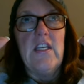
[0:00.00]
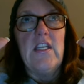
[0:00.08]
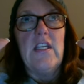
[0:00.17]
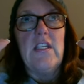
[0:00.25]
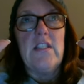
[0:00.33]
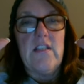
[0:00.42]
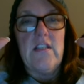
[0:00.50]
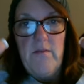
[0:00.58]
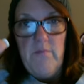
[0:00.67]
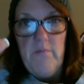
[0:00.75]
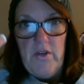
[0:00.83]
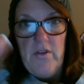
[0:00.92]
it's a
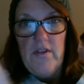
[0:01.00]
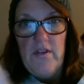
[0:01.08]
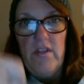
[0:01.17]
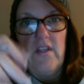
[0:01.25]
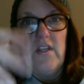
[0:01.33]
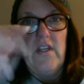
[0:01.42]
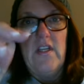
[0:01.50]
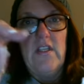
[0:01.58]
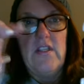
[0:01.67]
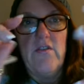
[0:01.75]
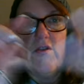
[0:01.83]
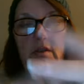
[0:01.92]
number.
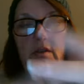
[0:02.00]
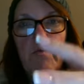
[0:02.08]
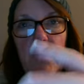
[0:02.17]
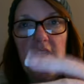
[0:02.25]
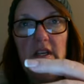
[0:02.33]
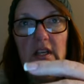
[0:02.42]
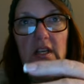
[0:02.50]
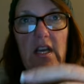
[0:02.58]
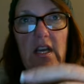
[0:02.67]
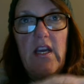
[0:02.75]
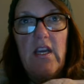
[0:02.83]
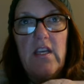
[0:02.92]
It's usually written
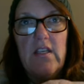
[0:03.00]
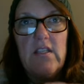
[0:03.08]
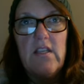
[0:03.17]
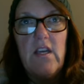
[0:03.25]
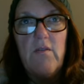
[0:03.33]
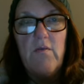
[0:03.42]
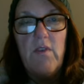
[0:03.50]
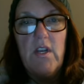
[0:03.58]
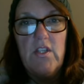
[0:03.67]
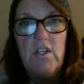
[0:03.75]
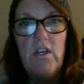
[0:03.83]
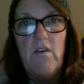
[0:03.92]
as a
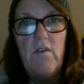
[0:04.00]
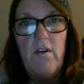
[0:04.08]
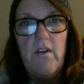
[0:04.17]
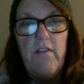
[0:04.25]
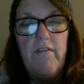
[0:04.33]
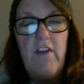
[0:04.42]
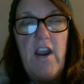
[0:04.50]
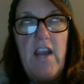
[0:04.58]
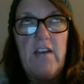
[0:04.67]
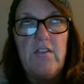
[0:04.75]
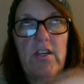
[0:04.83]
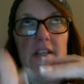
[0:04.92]
ratio or a
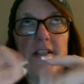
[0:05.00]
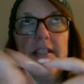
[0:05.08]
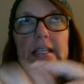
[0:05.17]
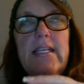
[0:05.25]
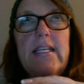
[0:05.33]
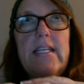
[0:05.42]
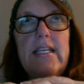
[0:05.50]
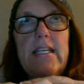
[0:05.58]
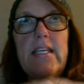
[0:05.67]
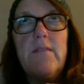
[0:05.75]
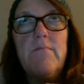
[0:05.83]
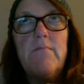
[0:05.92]
fraction.
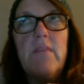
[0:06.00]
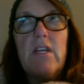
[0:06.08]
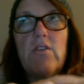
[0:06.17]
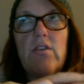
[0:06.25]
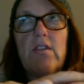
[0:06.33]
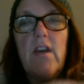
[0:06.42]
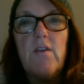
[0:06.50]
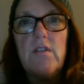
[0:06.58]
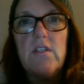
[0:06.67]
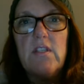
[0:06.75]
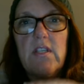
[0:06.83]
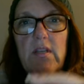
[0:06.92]
It measures how
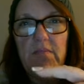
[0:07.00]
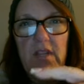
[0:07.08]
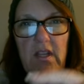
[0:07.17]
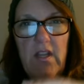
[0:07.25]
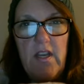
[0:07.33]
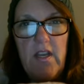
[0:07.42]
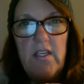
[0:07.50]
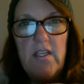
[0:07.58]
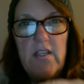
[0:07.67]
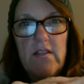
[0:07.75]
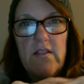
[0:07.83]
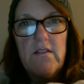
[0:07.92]
steep the line
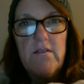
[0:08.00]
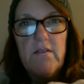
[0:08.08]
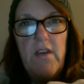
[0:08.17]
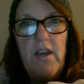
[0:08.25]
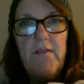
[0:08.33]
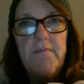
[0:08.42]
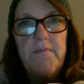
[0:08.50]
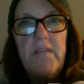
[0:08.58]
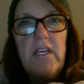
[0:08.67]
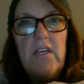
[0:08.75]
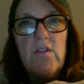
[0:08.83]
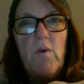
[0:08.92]
is. Okay,
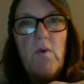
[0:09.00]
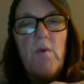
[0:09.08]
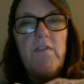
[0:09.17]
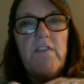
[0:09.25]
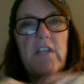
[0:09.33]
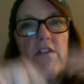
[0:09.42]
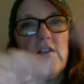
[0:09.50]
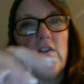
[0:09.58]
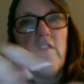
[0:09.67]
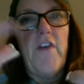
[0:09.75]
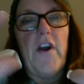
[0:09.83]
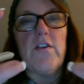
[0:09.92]
so what we've done so
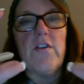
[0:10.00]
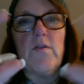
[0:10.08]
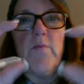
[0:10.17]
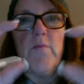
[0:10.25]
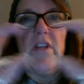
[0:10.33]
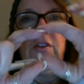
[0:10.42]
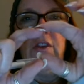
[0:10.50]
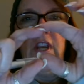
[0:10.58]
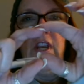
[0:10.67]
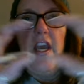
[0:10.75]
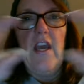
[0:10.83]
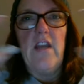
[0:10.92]
far is we've been
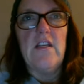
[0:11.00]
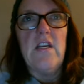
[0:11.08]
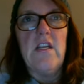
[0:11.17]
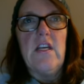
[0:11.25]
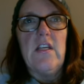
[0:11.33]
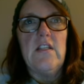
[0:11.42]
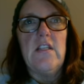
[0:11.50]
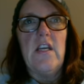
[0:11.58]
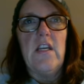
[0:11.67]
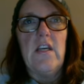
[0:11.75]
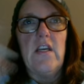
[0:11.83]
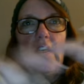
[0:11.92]
looking at
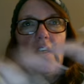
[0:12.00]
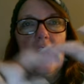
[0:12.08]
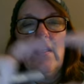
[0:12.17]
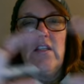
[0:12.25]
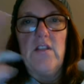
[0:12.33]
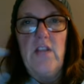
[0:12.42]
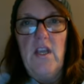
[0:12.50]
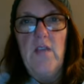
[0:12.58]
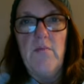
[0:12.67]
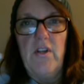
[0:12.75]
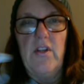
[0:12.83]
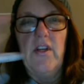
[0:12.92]
data in a
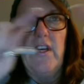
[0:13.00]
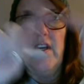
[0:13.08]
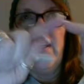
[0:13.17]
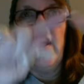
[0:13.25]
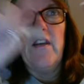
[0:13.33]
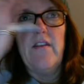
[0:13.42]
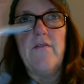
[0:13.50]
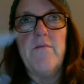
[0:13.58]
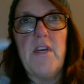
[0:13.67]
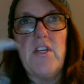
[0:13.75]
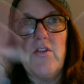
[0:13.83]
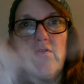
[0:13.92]
table and kind of
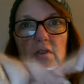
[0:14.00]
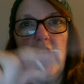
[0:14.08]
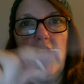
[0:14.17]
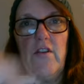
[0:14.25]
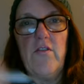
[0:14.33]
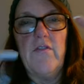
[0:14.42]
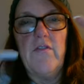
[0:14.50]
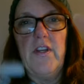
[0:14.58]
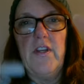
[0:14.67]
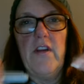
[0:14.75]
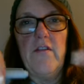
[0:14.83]
measuring interval to